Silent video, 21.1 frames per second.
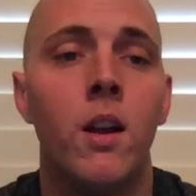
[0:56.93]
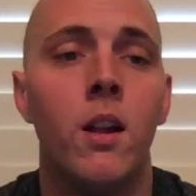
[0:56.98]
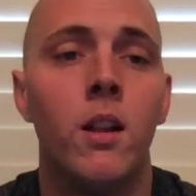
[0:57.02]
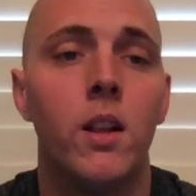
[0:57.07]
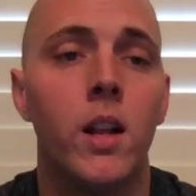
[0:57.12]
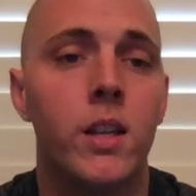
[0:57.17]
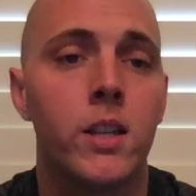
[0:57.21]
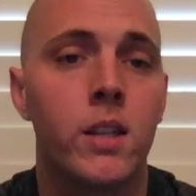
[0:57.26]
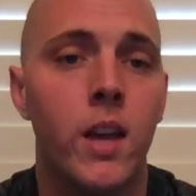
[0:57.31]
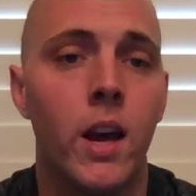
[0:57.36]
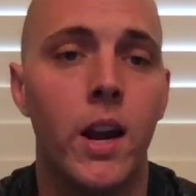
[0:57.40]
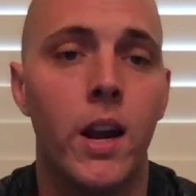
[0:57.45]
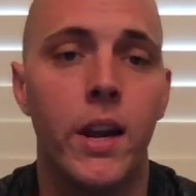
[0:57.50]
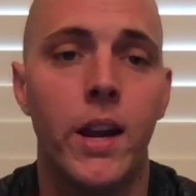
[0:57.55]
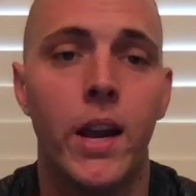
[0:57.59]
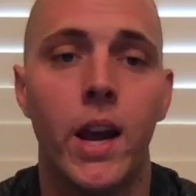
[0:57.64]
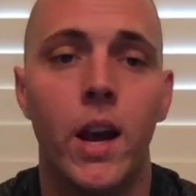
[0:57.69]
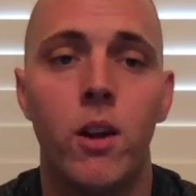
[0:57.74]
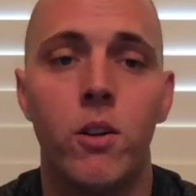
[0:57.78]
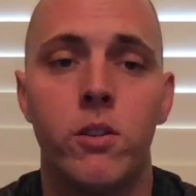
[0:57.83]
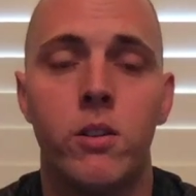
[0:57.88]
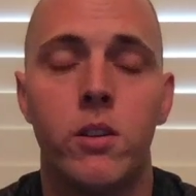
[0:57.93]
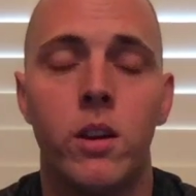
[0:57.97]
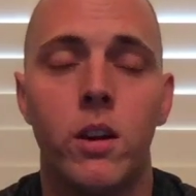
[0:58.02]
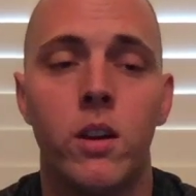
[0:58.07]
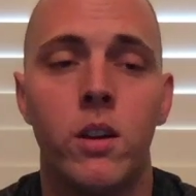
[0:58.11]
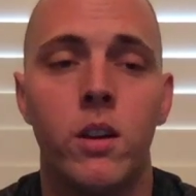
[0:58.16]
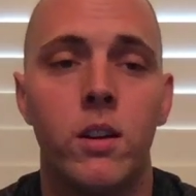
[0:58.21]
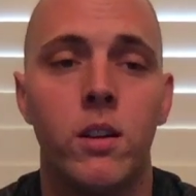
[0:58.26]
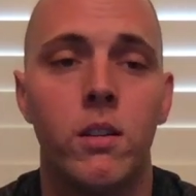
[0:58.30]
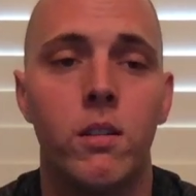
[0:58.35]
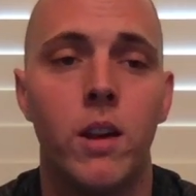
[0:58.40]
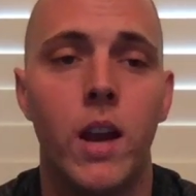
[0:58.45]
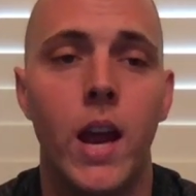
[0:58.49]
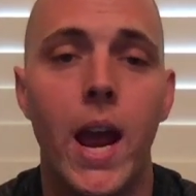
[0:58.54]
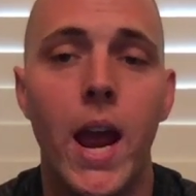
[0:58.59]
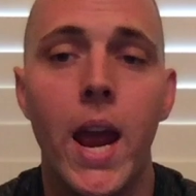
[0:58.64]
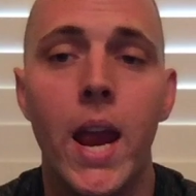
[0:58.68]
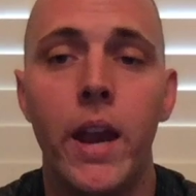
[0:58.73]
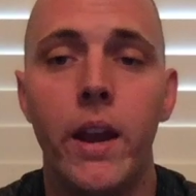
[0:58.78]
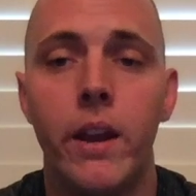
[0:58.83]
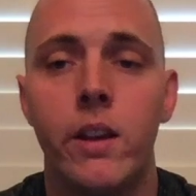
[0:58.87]
let's cut it down to
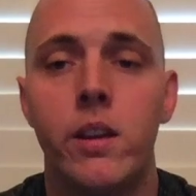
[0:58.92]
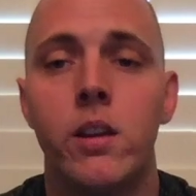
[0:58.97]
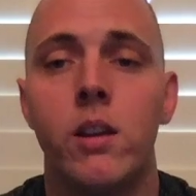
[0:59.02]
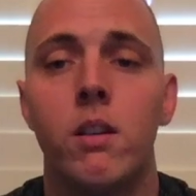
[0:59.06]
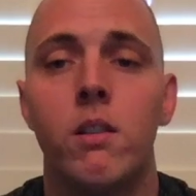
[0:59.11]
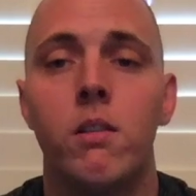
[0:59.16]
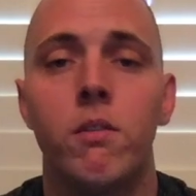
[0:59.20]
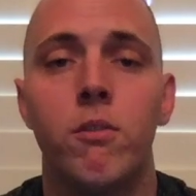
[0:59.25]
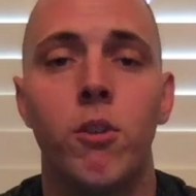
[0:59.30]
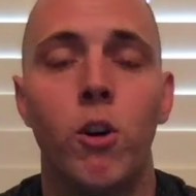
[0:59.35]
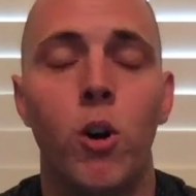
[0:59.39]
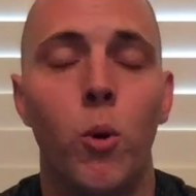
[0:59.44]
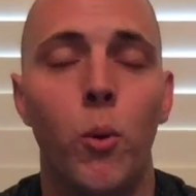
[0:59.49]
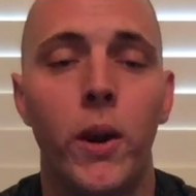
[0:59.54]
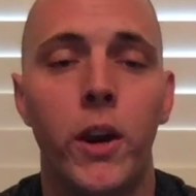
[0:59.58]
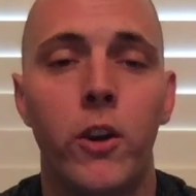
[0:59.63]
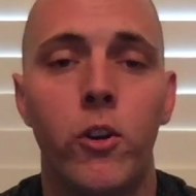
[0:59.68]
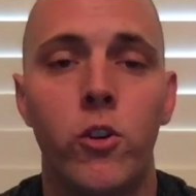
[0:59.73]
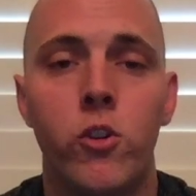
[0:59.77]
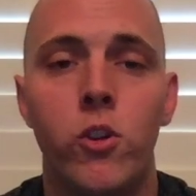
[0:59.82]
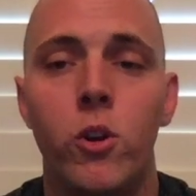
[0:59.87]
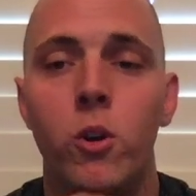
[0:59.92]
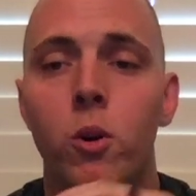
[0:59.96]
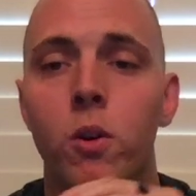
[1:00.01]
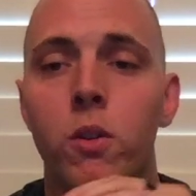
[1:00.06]
8 for a week or two,